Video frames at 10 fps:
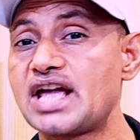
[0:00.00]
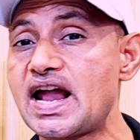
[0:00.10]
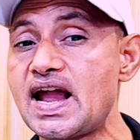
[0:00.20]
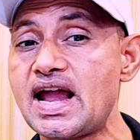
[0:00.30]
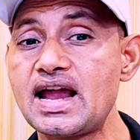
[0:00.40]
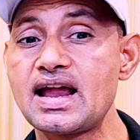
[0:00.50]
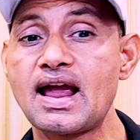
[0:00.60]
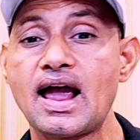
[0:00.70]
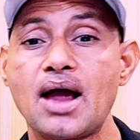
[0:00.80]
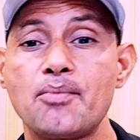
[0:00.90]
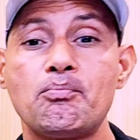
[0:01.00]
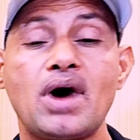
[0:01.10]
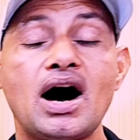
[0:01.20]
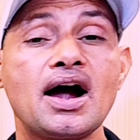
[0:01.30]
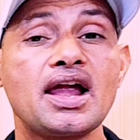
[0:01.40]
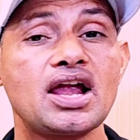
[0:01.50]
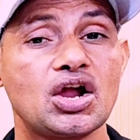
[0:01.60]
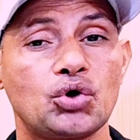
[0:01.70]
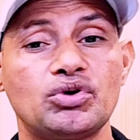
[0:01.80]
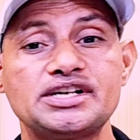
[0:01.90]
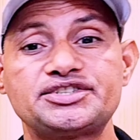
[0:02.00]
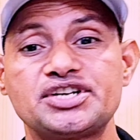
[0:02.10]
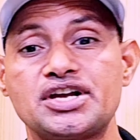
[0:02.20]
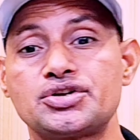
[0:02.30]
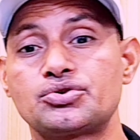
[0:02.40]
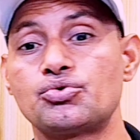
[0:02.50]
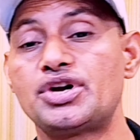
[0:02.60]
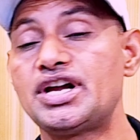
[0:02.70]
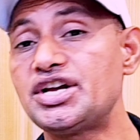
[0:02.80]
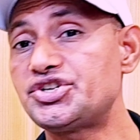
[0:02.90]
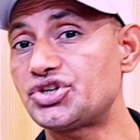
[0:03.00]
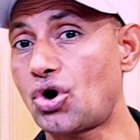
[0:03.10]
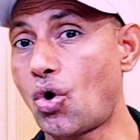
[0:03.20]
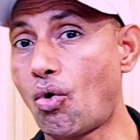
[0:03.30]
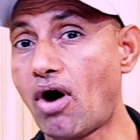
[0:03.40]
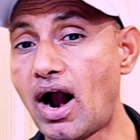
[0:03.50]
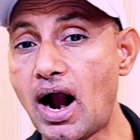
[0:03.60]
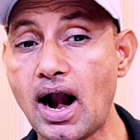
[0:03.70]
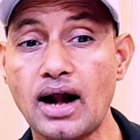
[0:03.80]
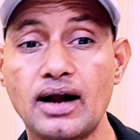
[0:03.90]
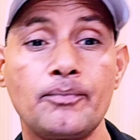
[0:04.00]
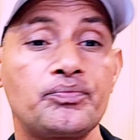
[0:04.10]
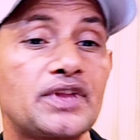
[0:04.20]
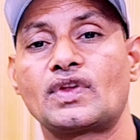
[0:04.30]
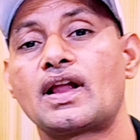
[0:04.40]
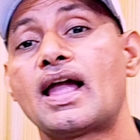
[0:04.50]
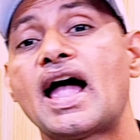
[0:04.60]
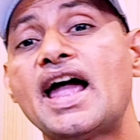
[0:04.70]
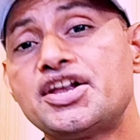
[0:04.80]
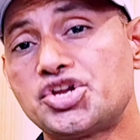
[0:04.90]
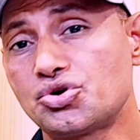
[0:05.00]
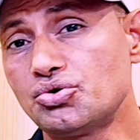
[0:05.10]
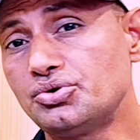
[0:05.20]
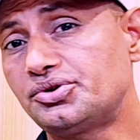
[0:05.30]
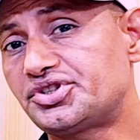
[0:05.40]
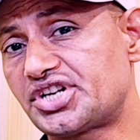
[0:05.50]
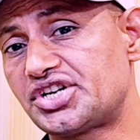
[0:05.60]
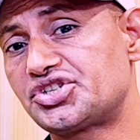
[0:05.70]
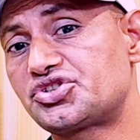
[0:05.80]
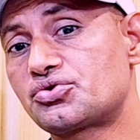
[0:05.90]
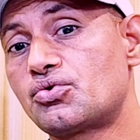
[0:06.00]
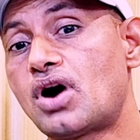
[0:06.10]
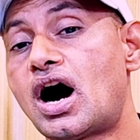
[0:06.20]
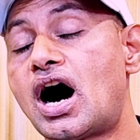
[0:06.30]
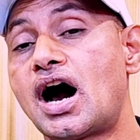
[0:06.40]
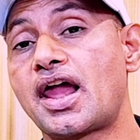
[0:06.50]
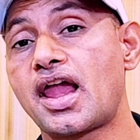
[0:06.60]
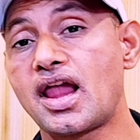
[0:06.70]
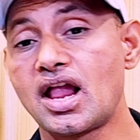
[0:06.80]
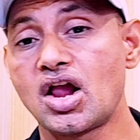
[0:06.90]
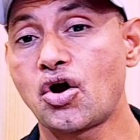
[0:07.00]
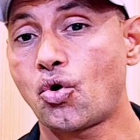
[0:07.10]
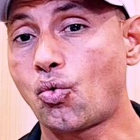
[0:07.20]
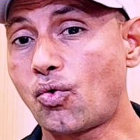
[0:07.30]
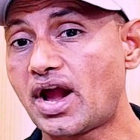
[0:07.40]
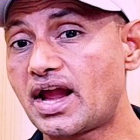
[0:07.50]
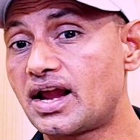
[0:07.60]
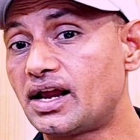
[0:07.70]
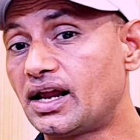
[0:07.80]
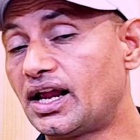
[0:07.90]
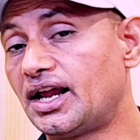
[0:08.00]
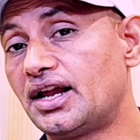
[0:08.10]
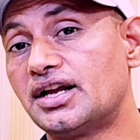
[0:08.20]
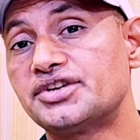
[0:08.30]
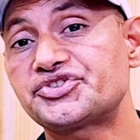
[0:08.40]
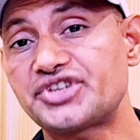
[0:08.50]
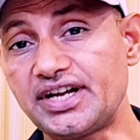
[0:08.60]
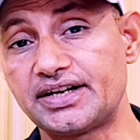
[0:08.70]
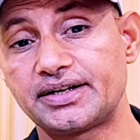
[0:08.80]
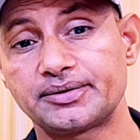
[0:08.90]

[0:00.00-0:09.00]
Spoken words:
they. My will change to his or her. And you change to I, we, he, she.